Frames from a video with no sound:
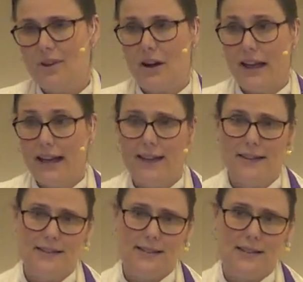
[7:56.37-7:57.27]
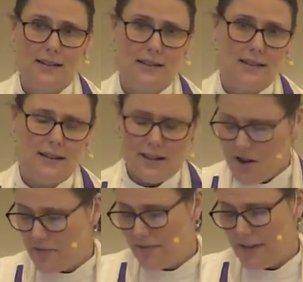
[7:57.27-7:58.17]
Our hands and
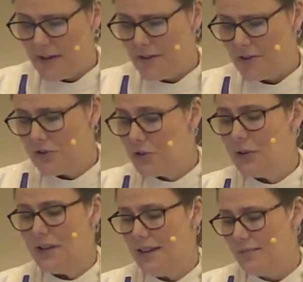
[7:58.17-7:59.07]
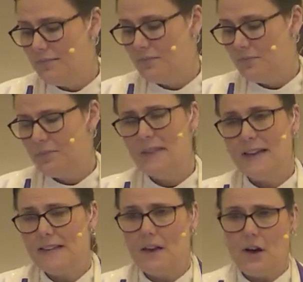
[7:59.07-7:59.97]
our feet are dirty,
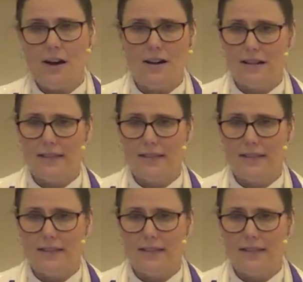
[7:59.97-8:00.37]
like they are